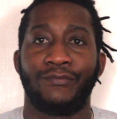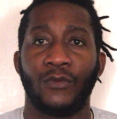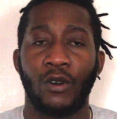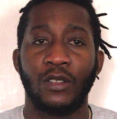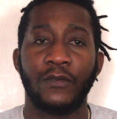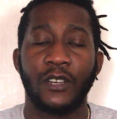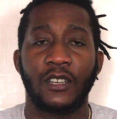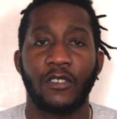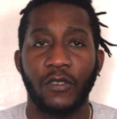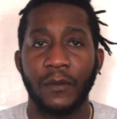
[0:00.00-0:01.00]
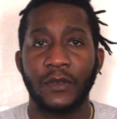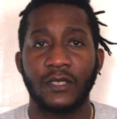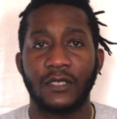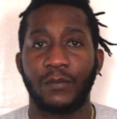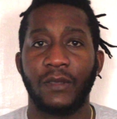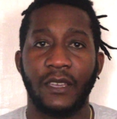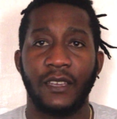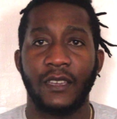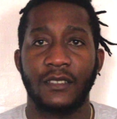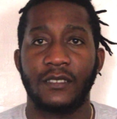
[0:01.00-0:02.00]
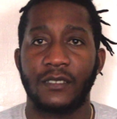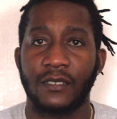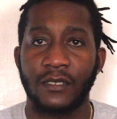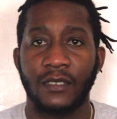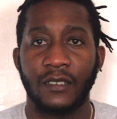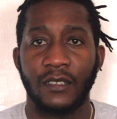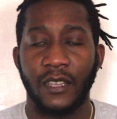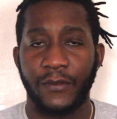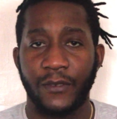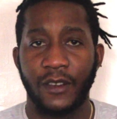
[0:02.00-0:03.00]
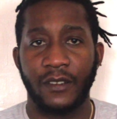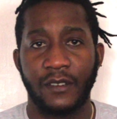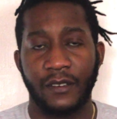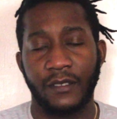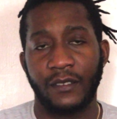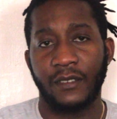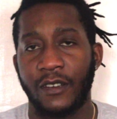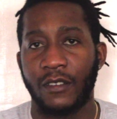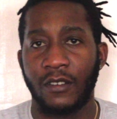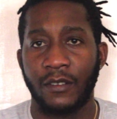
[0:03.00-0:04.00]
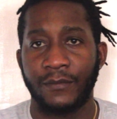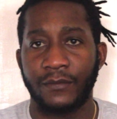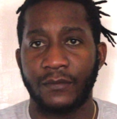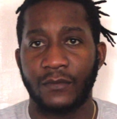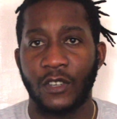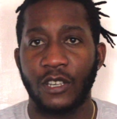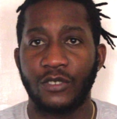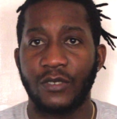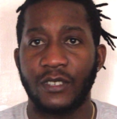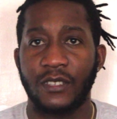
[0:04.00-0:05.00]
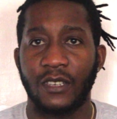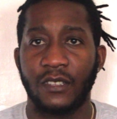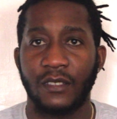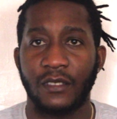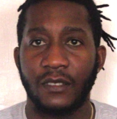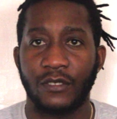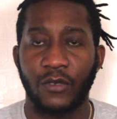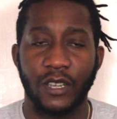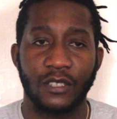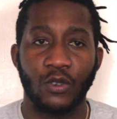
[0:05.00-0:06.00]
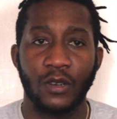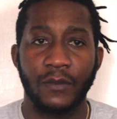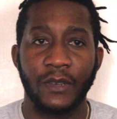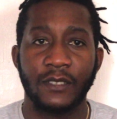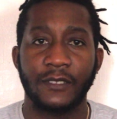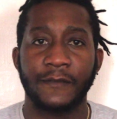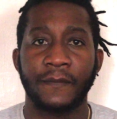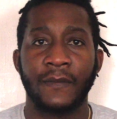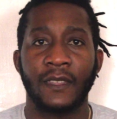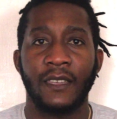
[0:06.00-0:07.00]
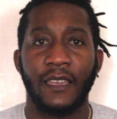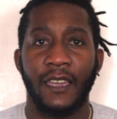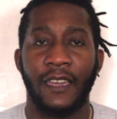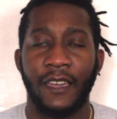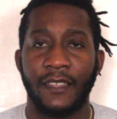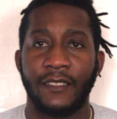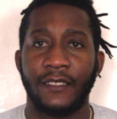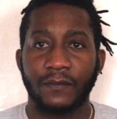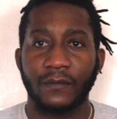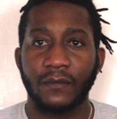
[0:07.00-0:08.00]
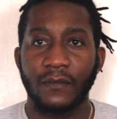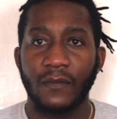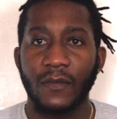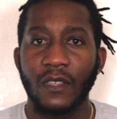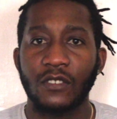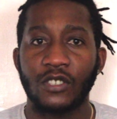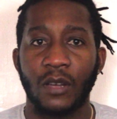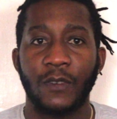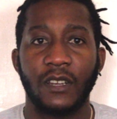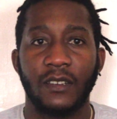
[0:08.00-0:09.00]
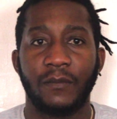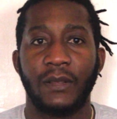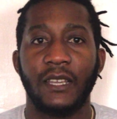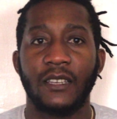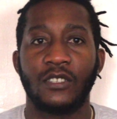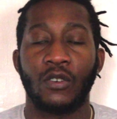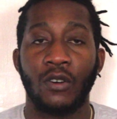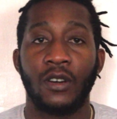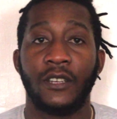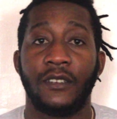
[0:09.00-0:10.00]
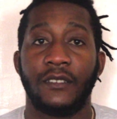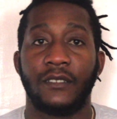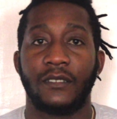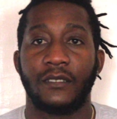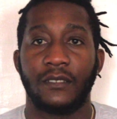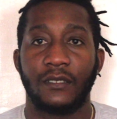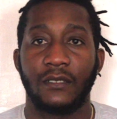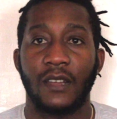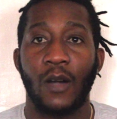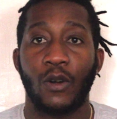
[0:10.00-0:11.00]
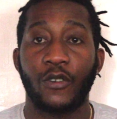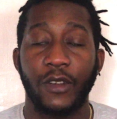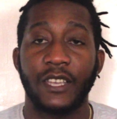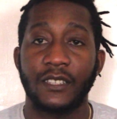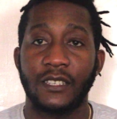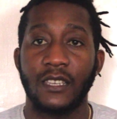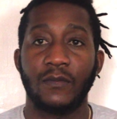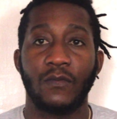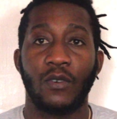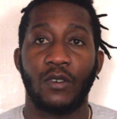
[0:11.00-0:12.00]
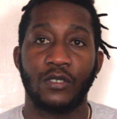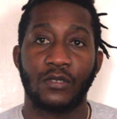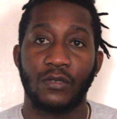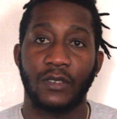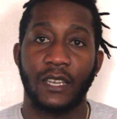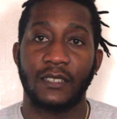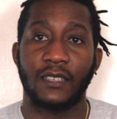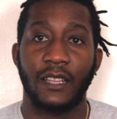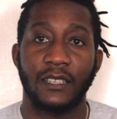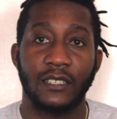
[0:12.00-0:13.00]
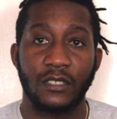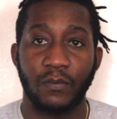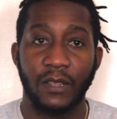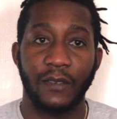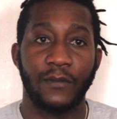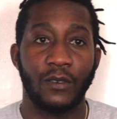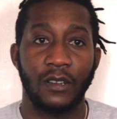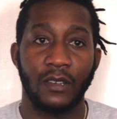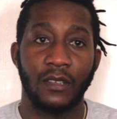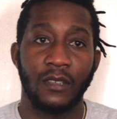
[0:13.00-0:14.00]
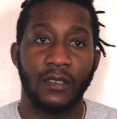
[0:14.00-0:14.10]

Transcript: all over the Caribbean to play against different um, countries in cricket tournaments. And some of the players on our cricket team also get selected to play for the